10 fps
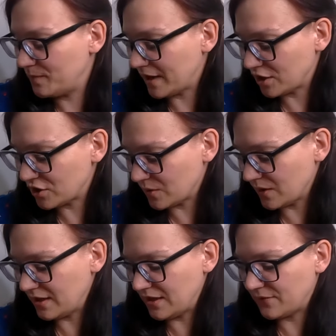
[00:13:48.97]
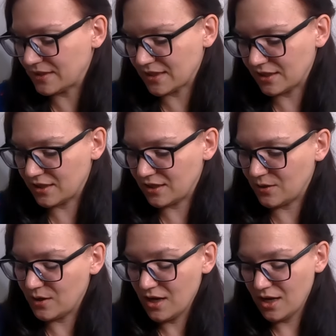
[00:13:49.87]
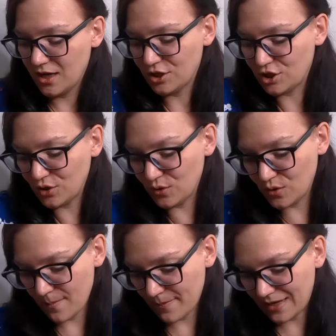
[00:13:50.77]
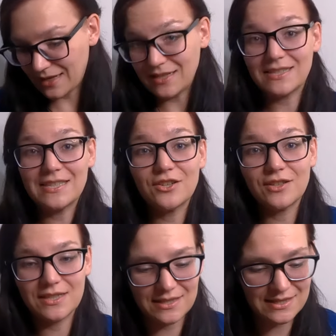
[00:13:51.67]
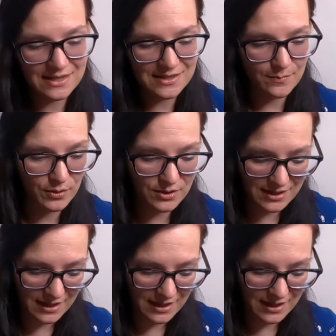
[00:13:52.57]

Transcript: Not sure if it's gonna go to my Secret Santa person.